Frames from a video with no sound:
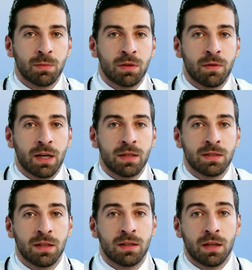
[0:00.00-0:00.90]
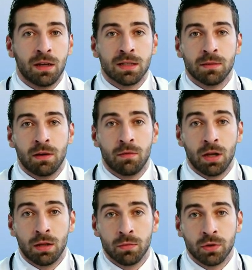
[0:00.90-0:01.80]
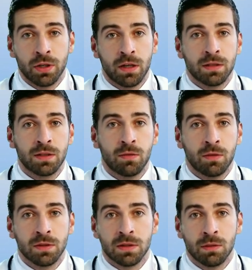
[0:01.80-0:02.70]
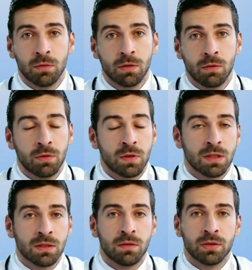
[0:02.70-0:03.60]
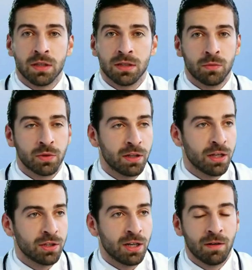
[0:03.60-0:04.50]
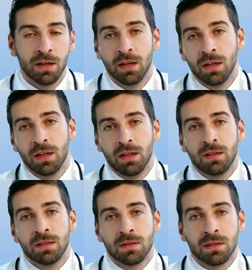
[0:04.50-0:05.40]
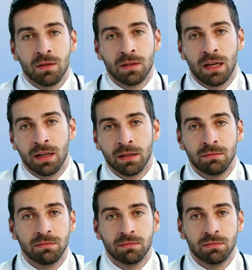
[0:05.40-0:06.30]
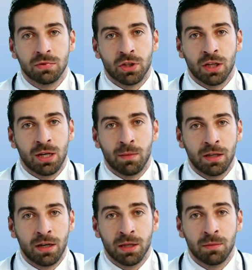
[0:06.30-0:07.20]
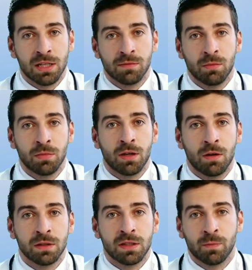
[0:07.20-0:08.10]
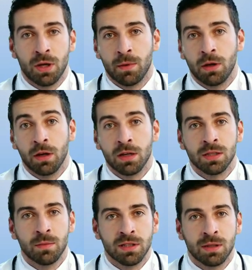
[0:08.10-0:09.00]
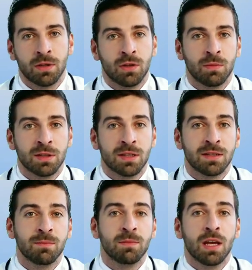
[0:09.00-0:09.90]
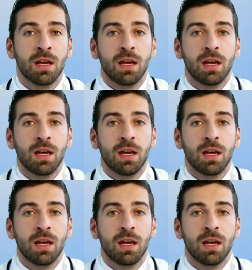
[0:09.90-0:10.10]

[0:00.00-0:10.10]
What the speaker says: your nervous system needs to restore. This lost connection is called choline, and it's highly concentrated in one humble food, egg yolks.